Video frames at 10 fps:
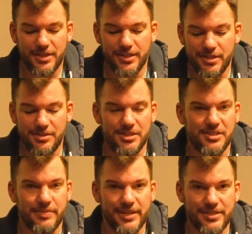easiest
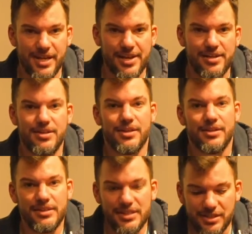to maintain,
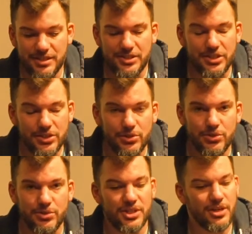easiest to
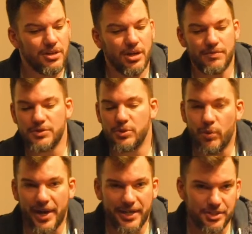use, covers the
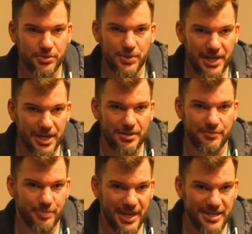widest array
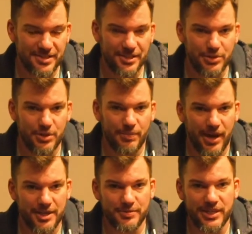of baits that you could
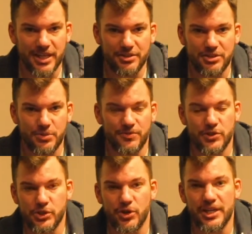possibly get into for
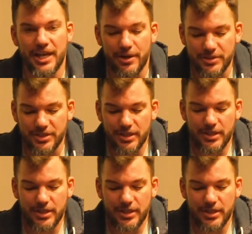starting out.